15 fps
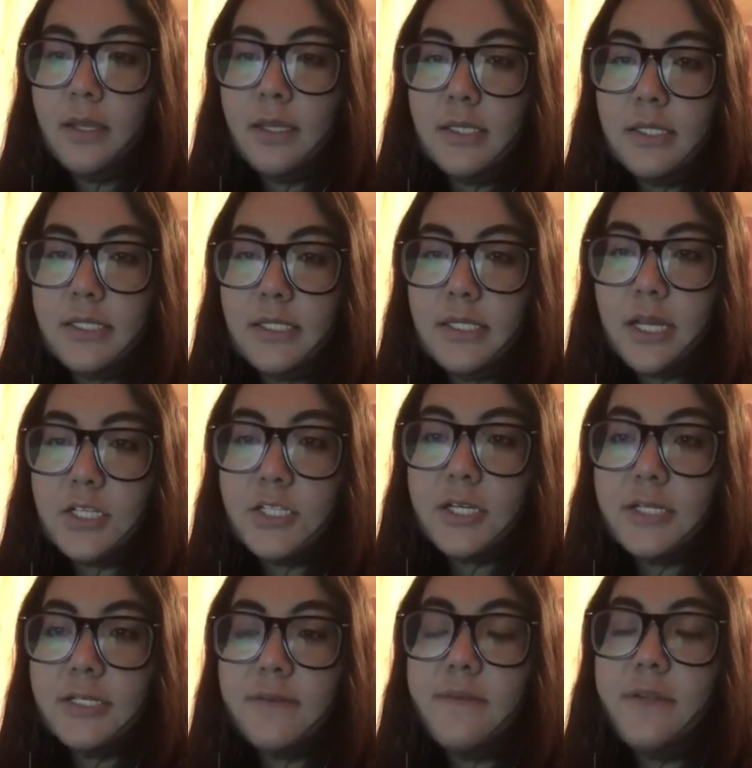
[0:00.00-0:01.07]
Such
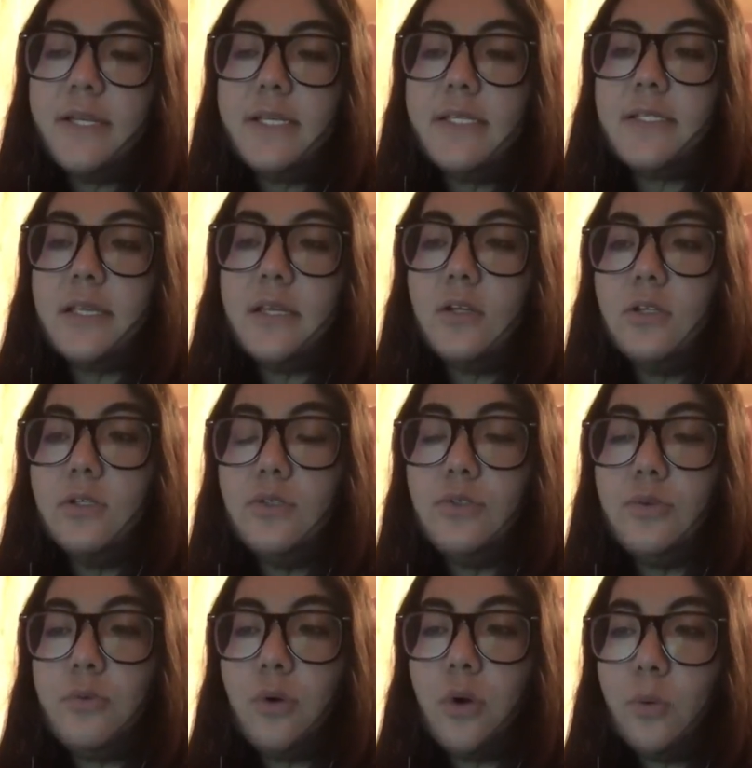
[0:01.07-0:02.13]
activities
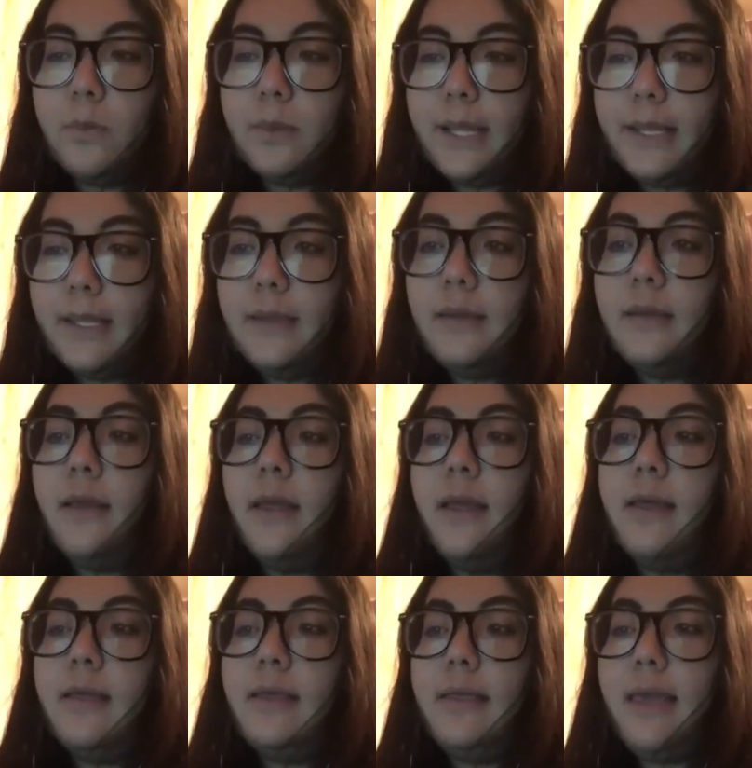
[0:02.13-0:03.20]
include role-playing,
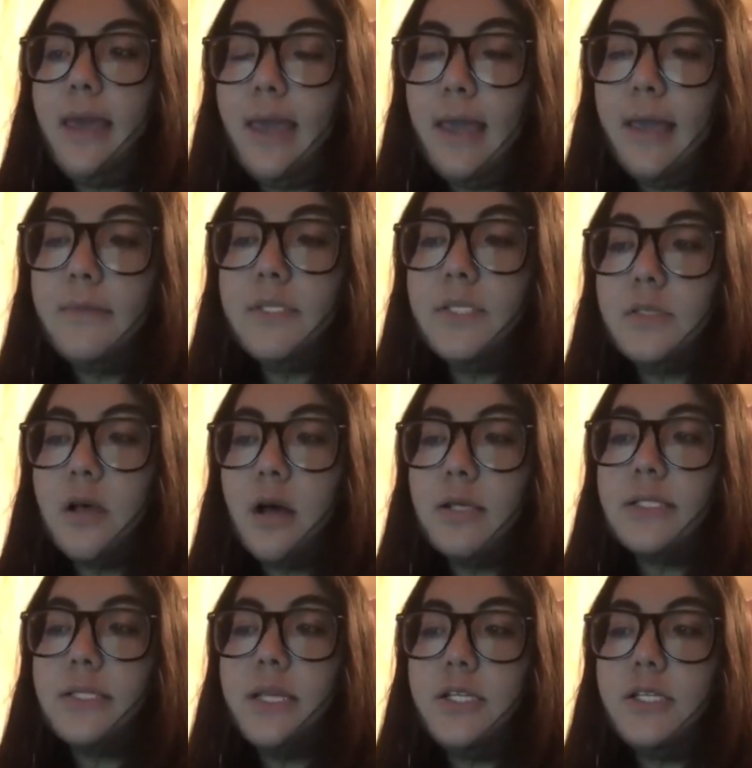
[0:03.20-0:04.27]
games,
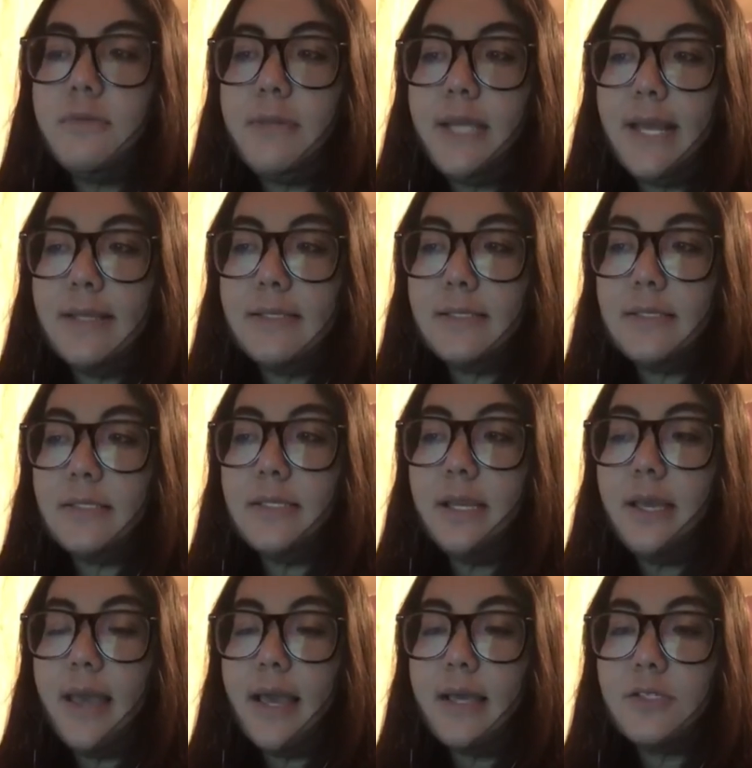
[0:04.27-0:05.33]
songs, and gymnast
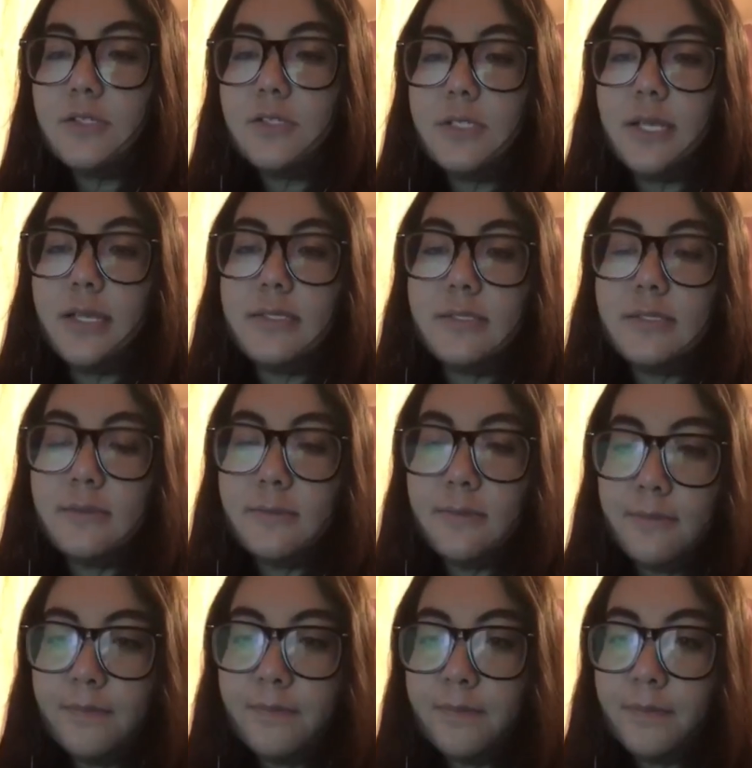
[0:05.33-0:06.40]
exercise.
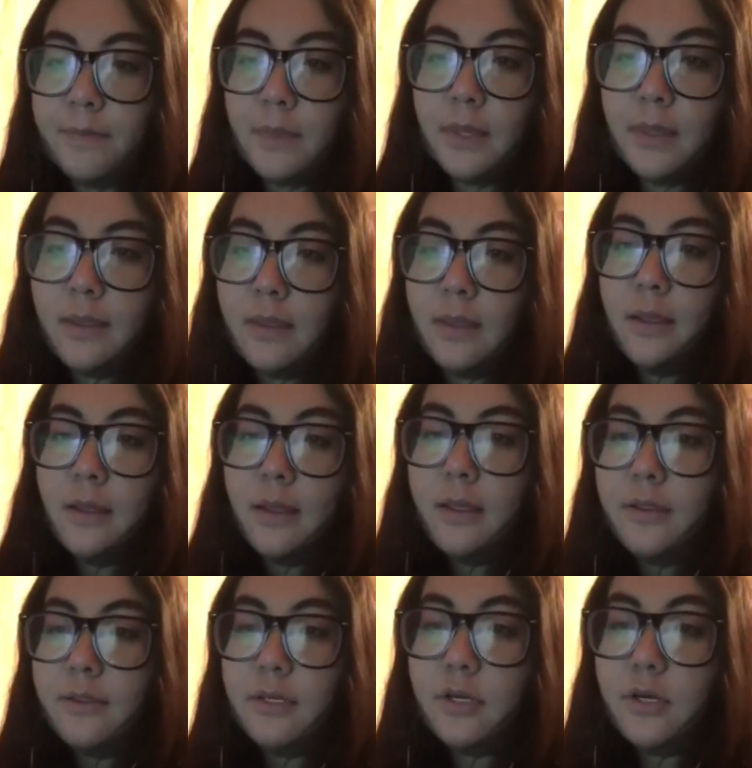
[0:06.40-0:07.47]

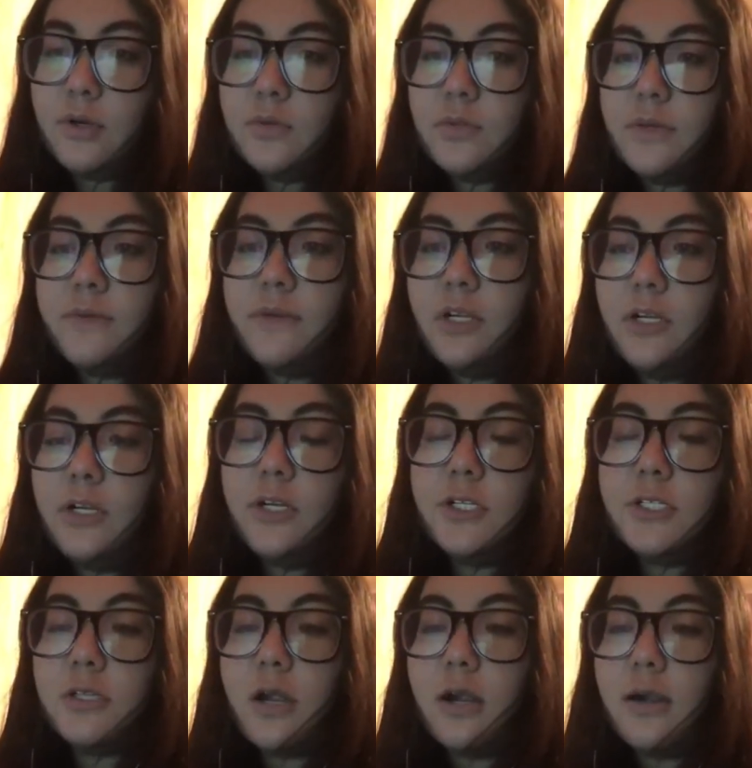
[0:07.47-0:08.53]
The groups of
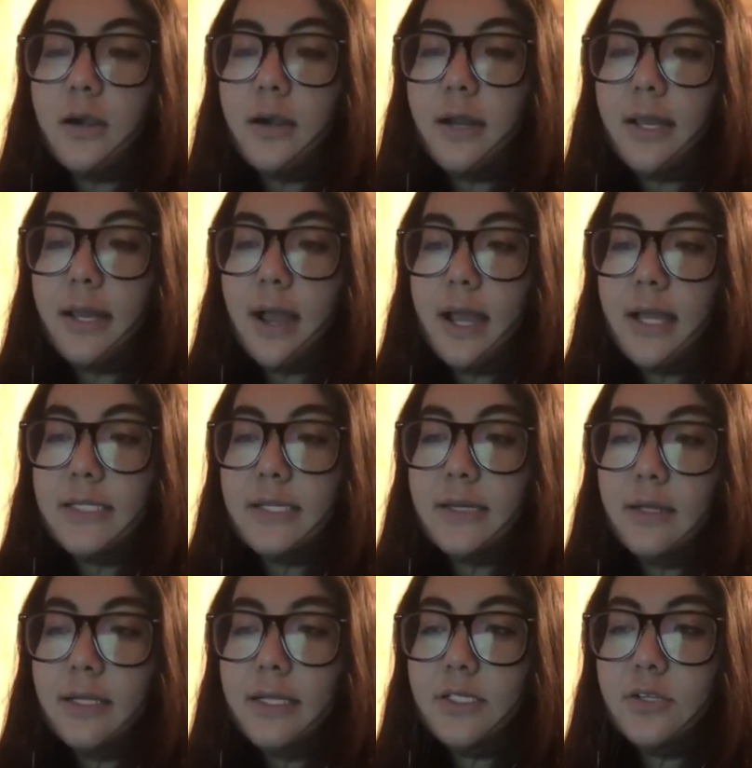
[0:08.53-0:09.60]
learners are
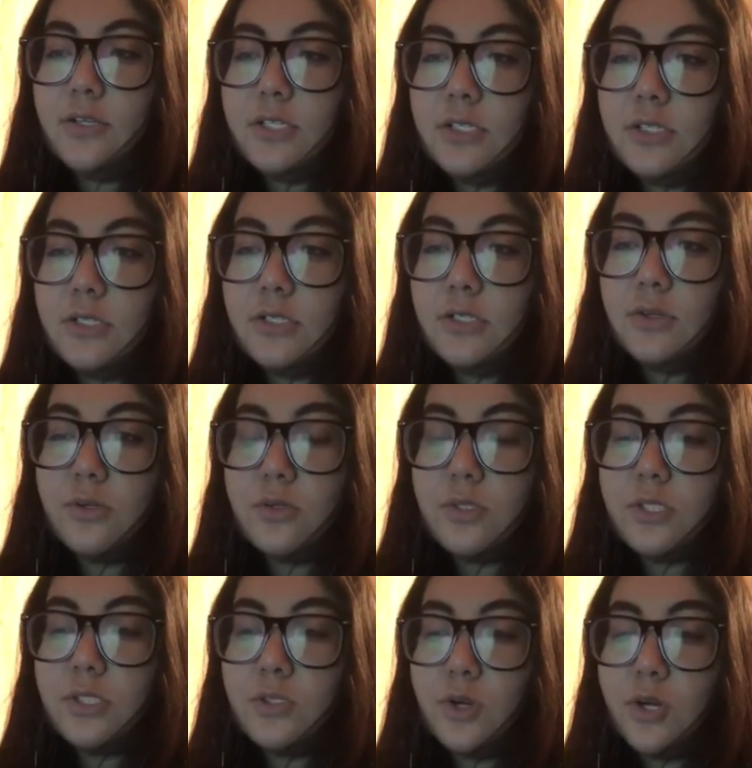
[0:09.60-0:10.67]
ideally
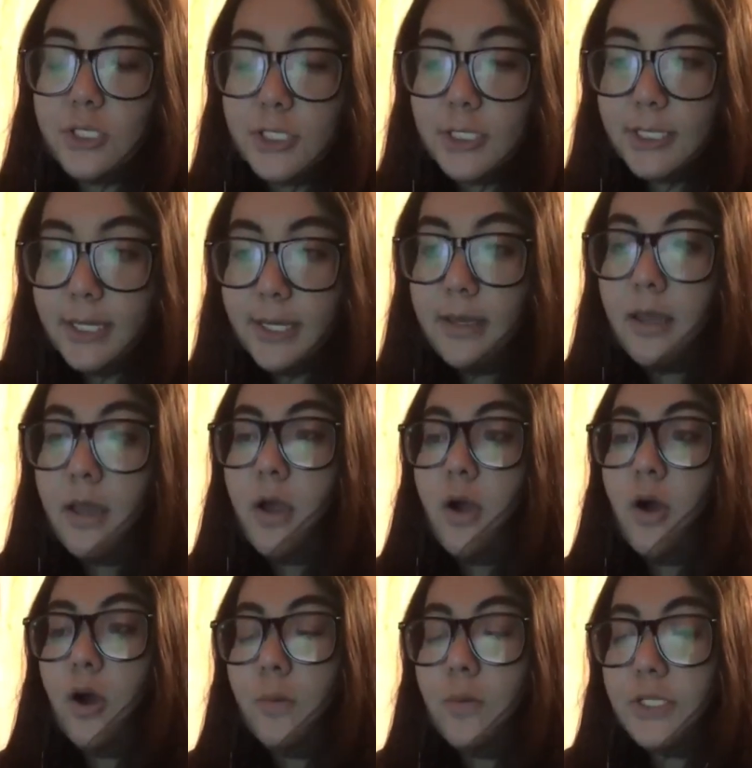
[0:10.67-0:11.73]
socially
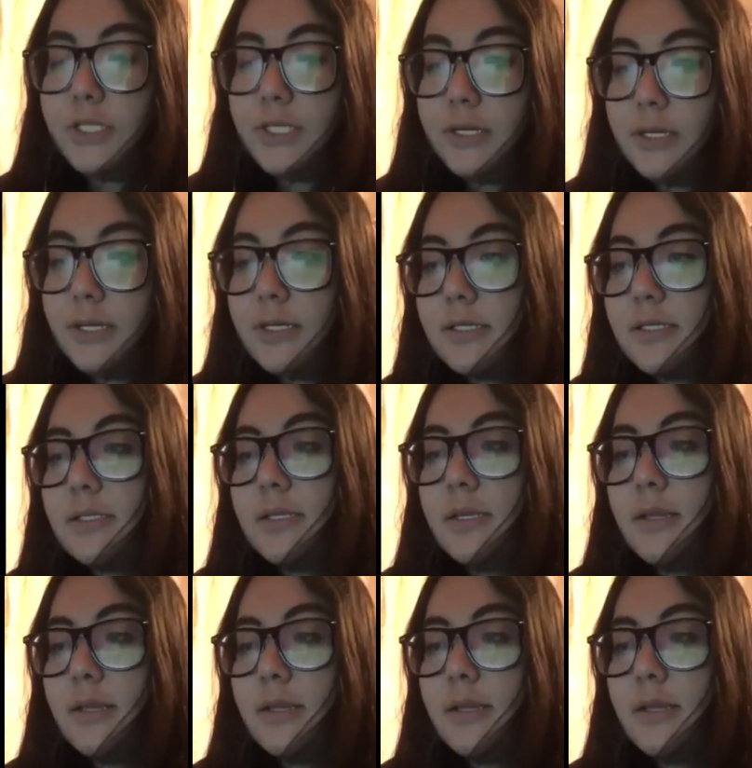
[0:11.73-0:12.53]
homogeneous,